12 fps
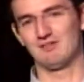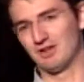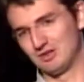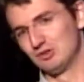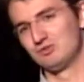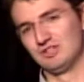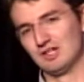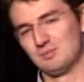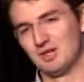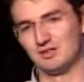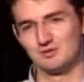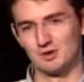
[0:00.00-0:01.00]
like newsfeed
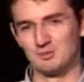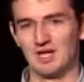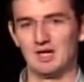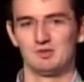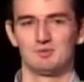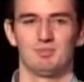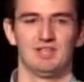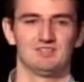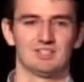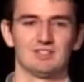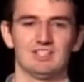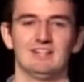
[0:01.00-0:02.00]
updates from games,
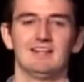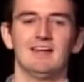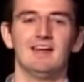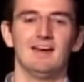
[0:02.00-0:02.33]
basically.